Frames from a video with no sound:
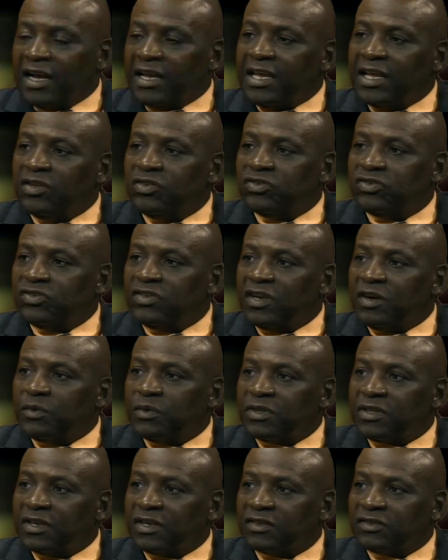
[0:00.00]
Can you share
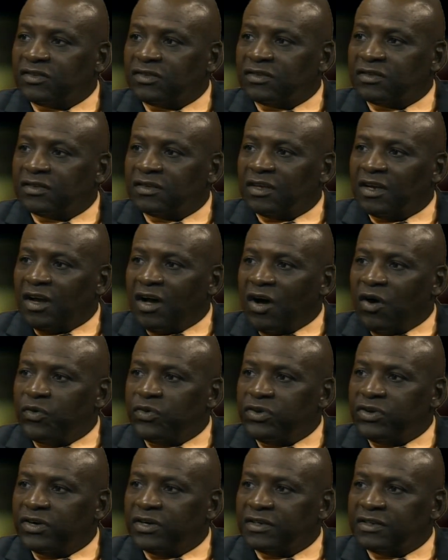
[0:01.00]
with us how
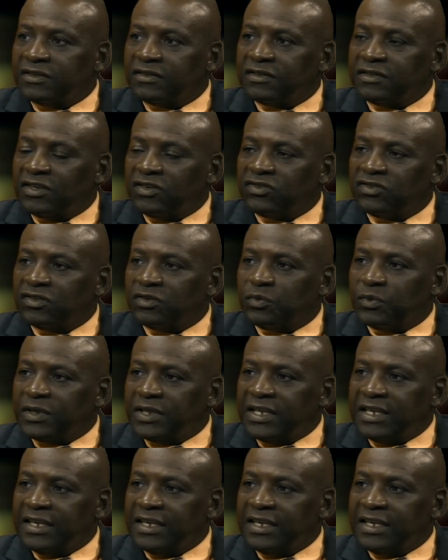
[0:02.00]
your decision with